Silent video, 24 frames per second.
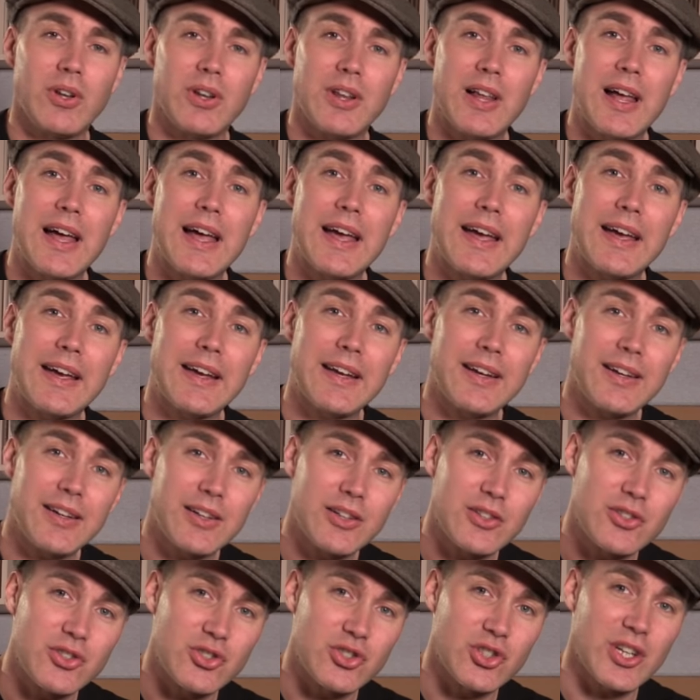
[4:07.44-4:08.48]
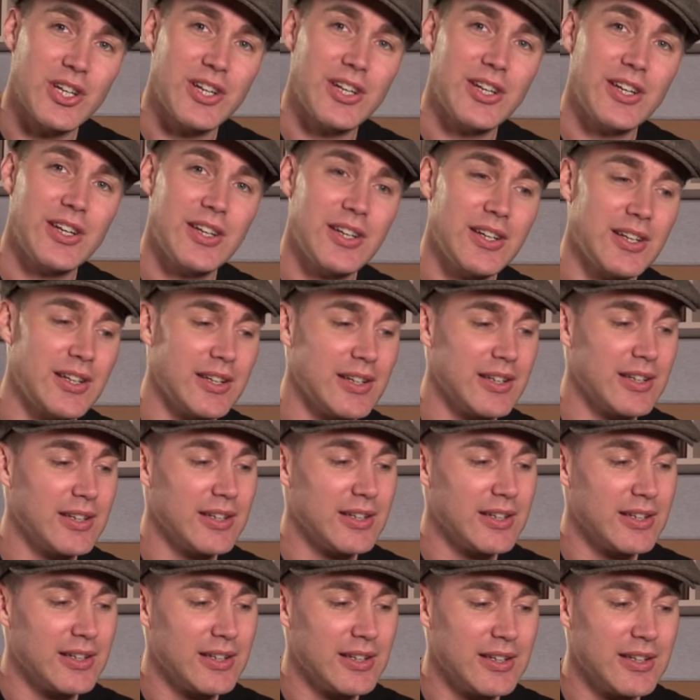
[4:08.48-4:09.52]
Hang G,
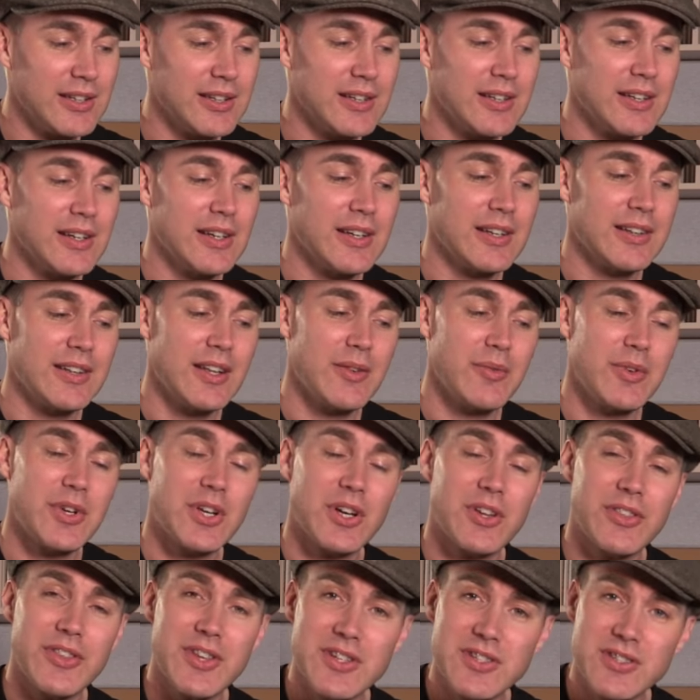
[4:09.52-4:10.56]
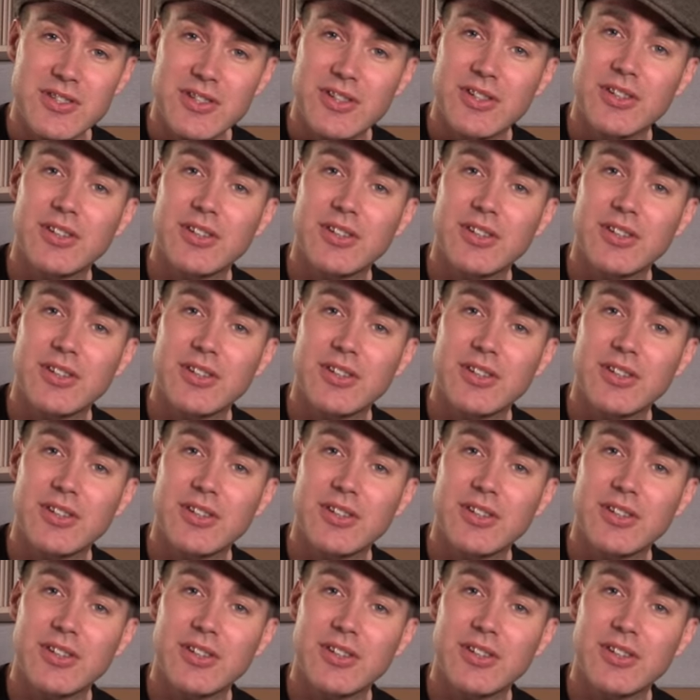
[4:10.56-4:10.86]
and we got this. You